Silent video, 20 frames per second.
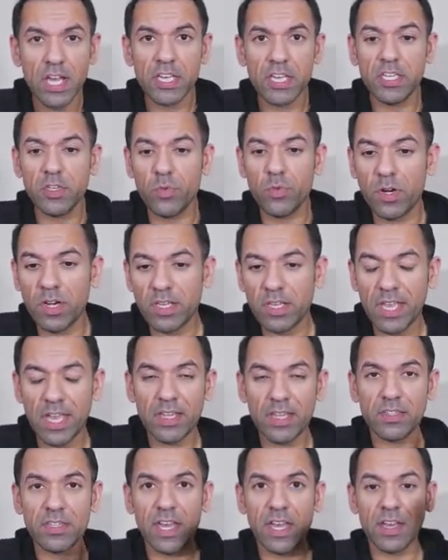you want to
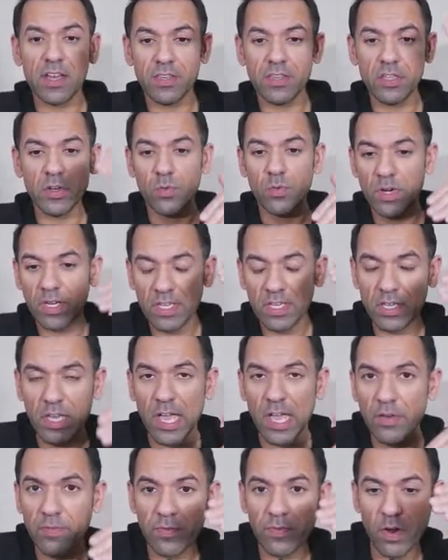get that, you don't want to
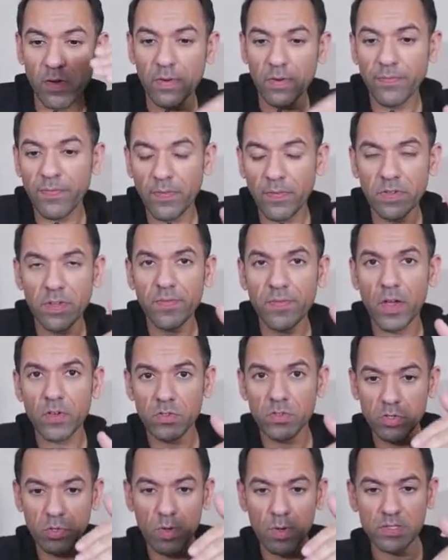get from a
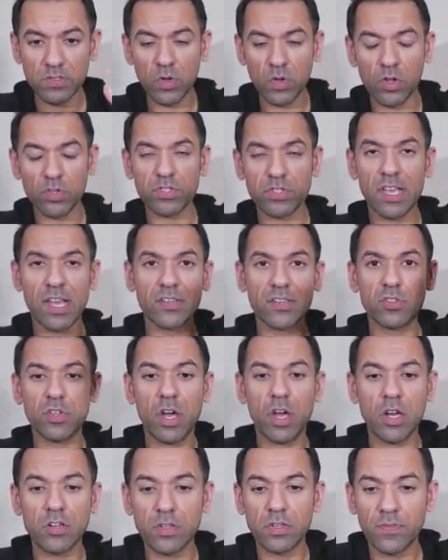50,000 US dollar salary to
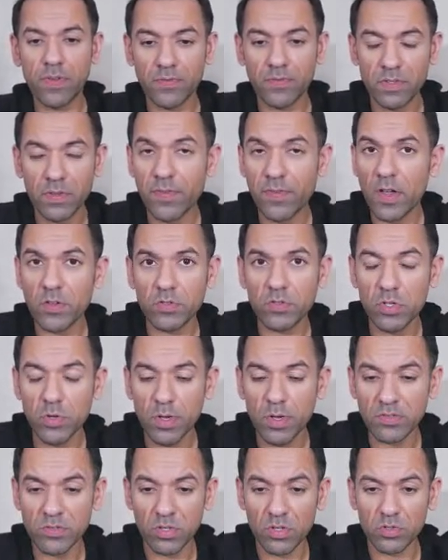150,000
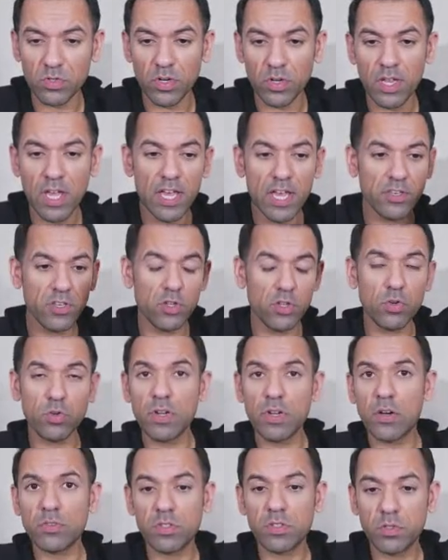US dollar salary. You don't know
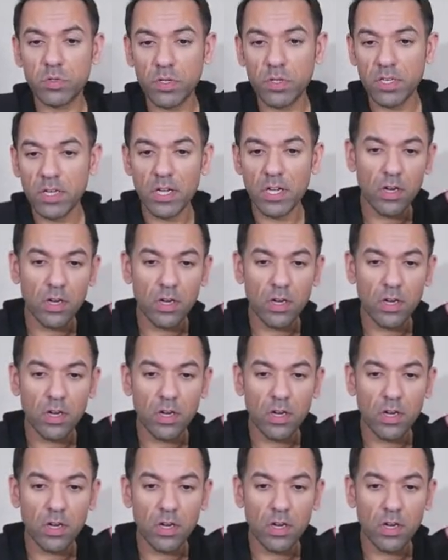how to do it.